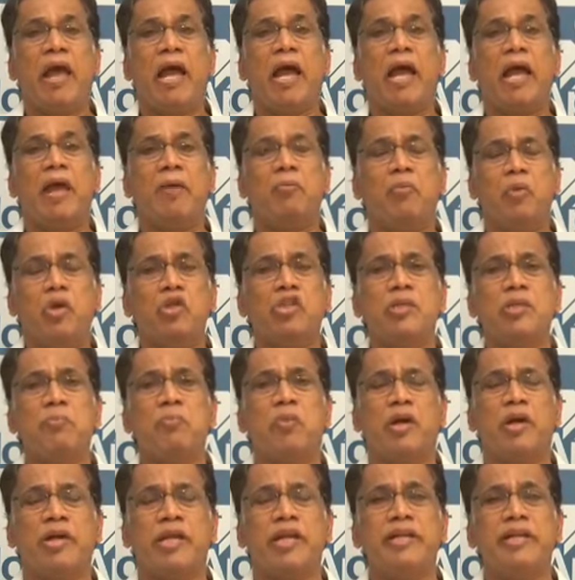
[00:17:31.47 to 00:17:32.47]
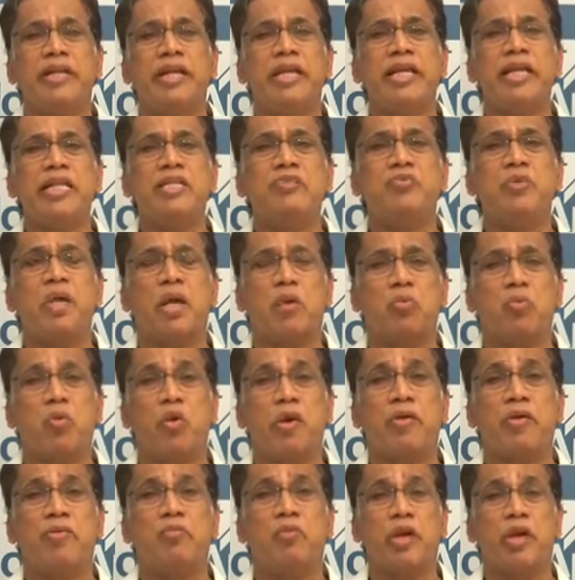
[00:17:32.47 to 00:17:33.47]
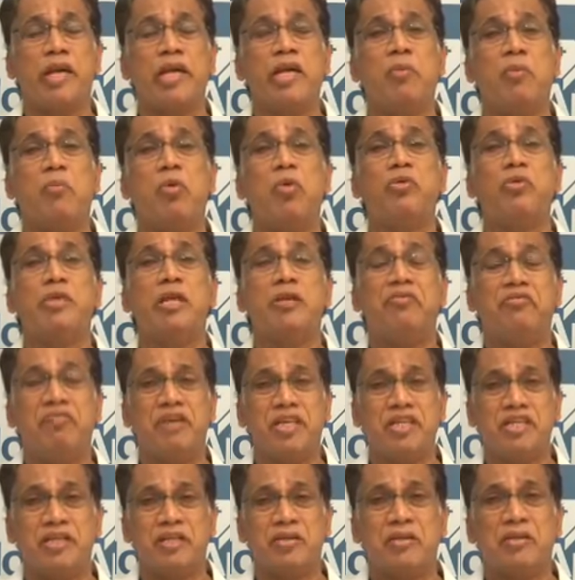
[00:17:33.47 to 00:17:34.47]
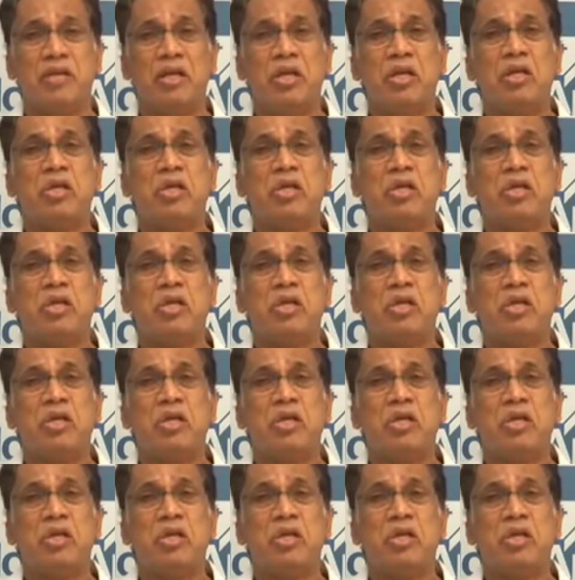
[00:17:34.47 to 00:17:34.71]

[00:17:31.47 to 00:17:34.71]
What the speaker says: Most important thing is we are worried about infection.